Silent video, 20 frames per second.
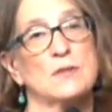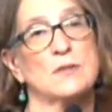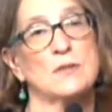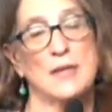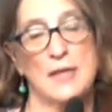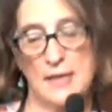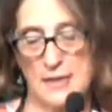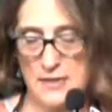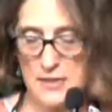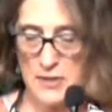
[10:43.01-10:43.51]

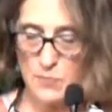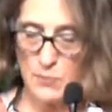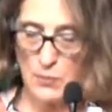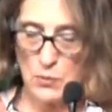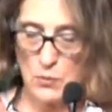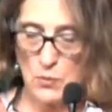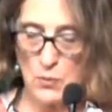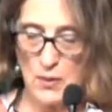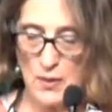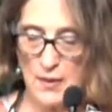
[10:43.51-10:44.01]

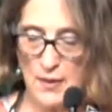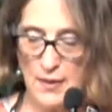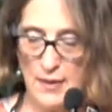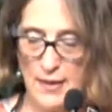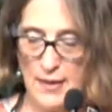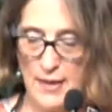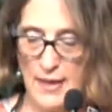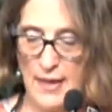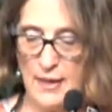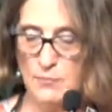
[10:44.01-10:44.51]
explore,
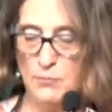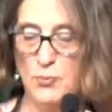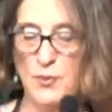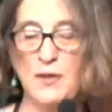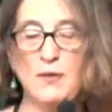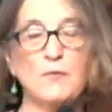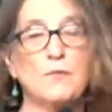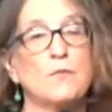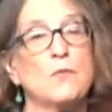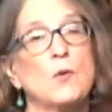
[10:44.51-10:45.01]
and bring
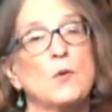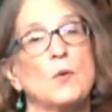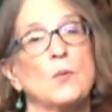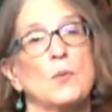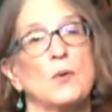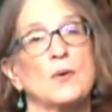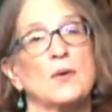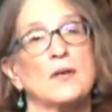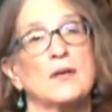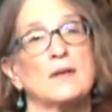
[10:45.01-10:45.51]
forward